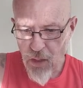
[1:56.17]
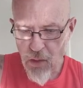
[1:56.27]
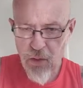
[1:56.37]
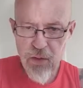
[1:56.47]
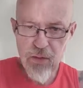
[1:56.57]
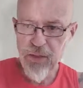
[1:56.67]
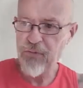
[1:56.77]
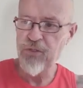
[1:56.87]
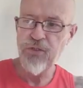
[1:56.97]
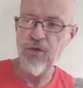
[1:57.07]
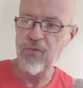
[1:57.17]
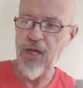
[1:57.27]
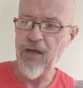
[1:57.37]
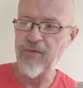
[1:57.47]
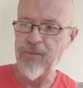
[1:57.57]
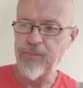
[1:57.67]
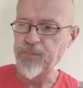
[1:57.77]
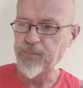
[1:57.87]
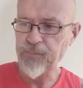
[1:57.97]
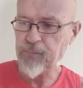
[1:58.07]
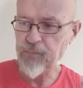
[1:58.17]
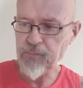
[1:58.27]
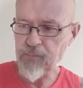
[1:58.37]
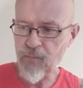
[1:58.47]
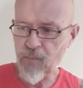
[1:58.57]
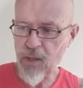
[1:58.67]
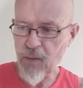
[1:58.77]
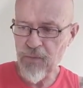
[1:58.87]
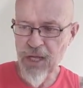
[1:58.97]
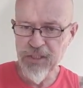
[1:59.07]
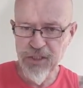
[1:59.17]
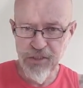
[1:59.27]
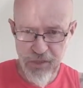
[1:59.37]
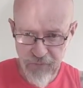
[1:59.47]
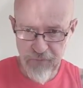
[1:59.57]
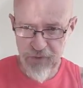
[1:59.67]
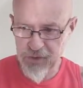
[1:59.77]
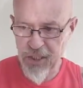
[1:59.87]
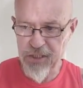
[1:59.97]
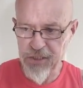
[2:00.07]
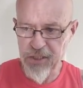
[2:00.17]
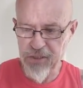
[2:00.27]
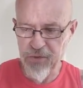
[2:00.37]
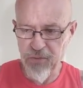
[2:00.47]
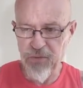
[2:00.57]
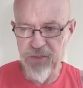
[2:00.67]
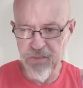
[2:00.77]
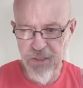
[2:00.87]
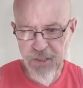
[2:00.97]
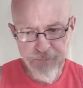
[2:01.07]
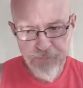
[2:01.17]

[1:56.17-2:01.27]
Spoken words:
Oh, every time I have it. That's a different taste in a sauce to me.